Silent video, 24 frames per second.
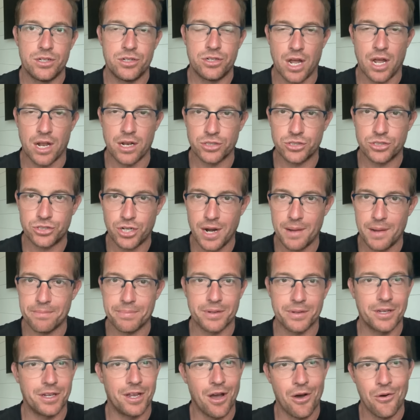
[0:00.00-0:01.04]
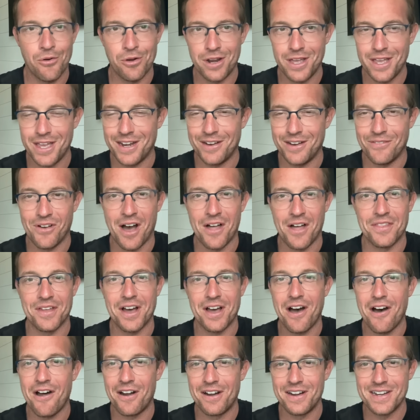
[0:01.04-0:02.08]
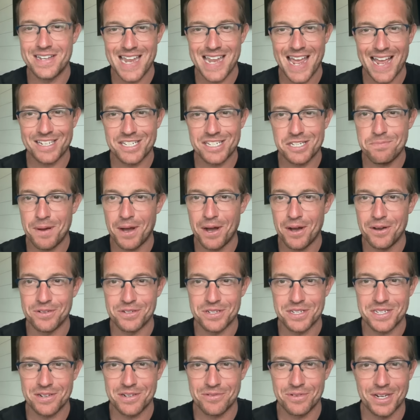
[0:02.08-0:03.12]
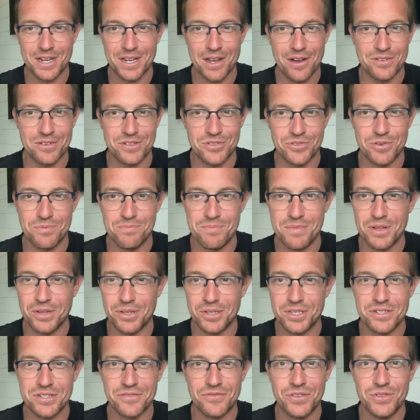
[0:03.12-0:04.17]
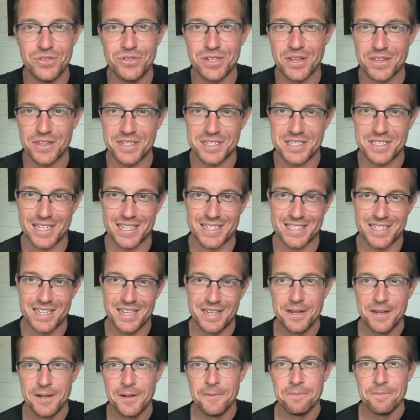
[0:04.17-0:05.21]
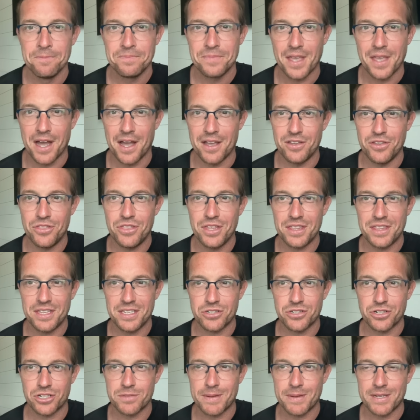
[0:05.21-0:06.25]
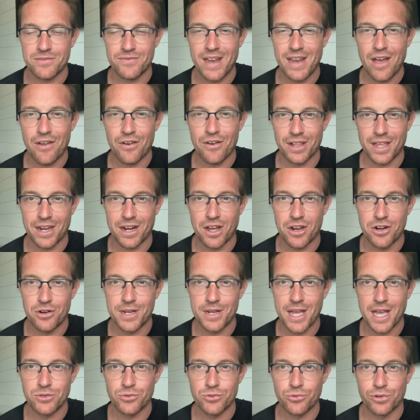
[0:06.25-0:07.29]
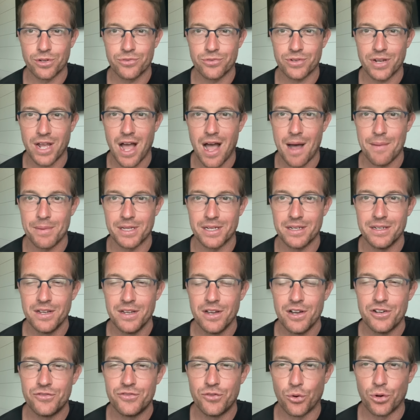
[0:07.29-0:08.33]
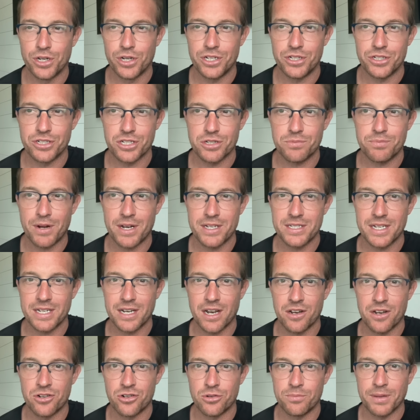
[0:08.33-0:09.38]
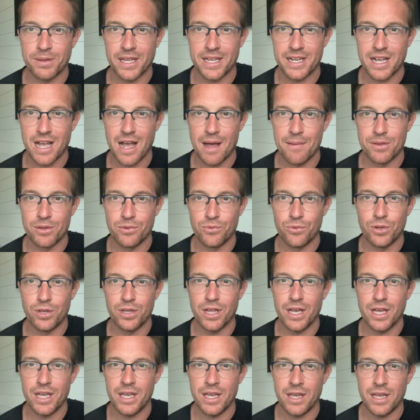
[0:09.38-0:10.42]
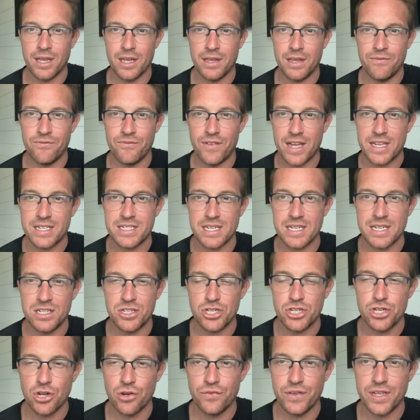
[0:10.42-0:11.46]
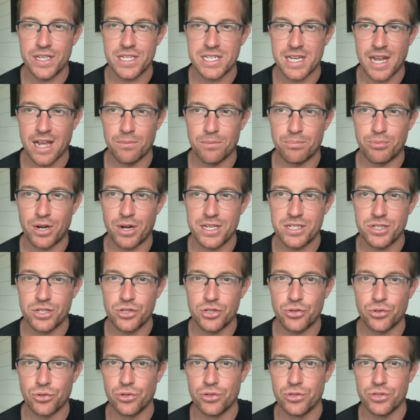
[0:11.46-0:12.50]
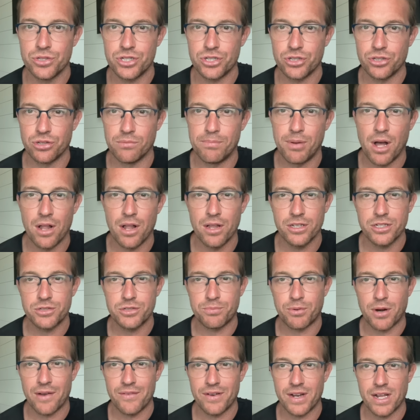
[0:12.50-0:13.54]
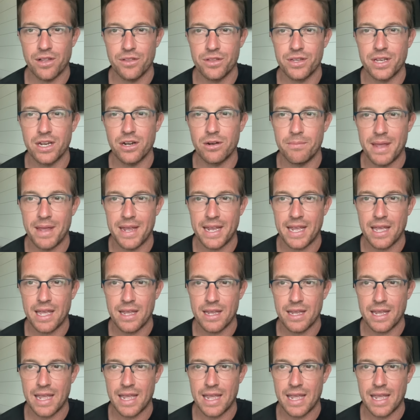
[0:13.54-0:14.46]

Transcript: Donald Trump going in on the hard text posts. Here we go, doing millions of views on these things. Uh, you think things are expensive now? It'll get 100 times worse when Kamala four years as president under her plan, Kamala will uh, invest in Soviet style price controls. She'll abolish private health care, make